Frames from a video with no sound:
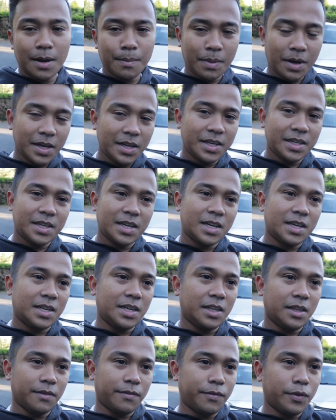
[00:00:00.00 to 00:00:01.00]
I might
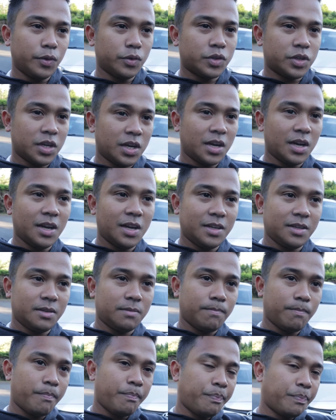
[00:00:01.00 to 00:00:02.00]
in the future
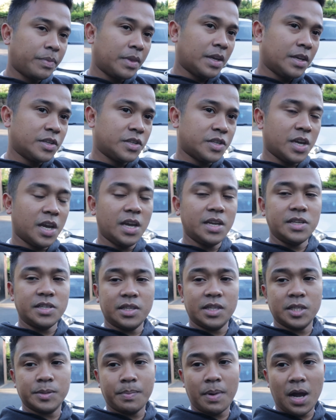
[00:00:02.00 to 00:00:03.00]
change
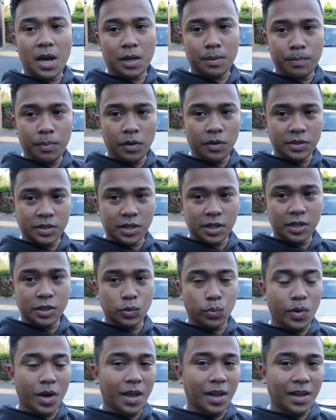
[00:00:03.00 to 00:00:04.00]
the spark plugs
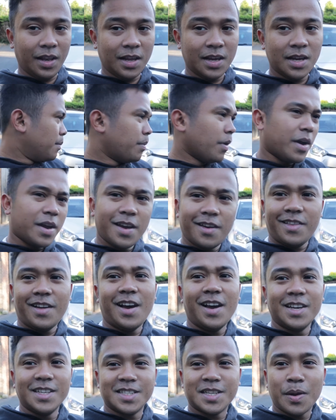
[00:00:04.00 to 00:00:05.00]
as well. But yeah,
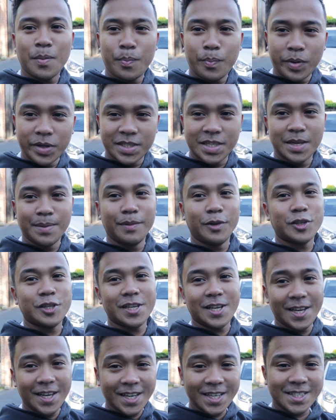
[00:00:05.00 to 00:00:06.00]
that is pretty much
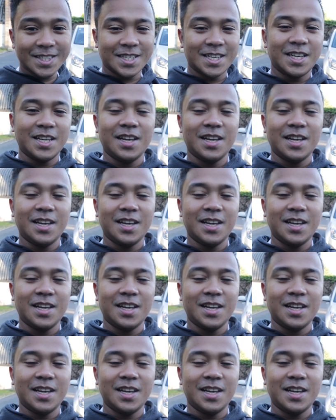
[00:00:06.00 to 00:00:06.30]
it.